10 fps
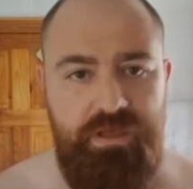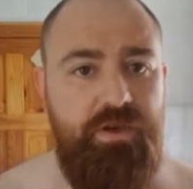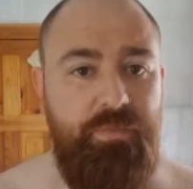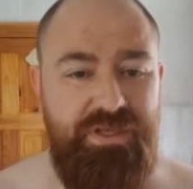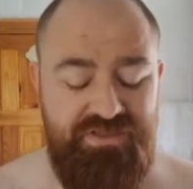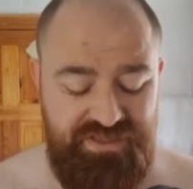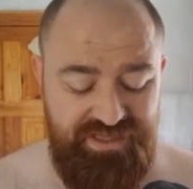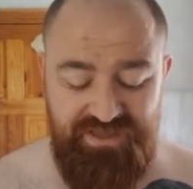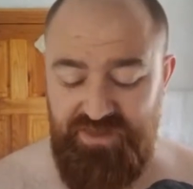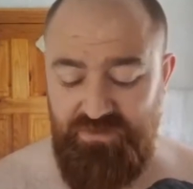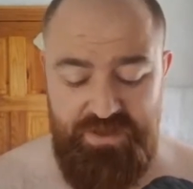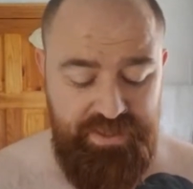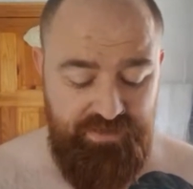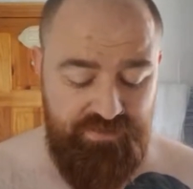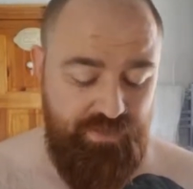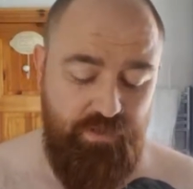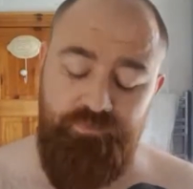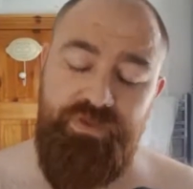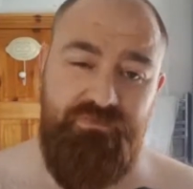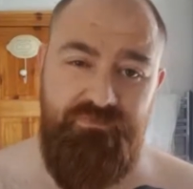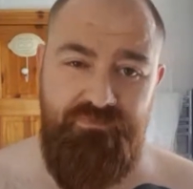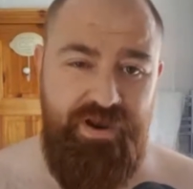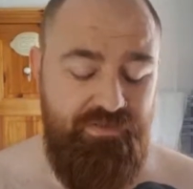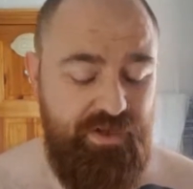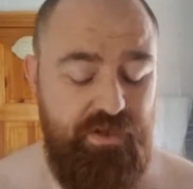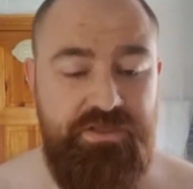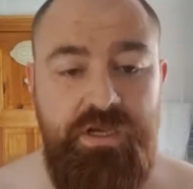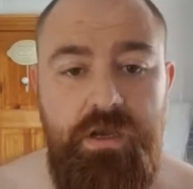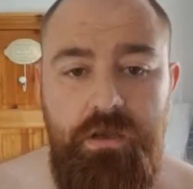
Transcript: little bit of sea salt in there as well. Very nice.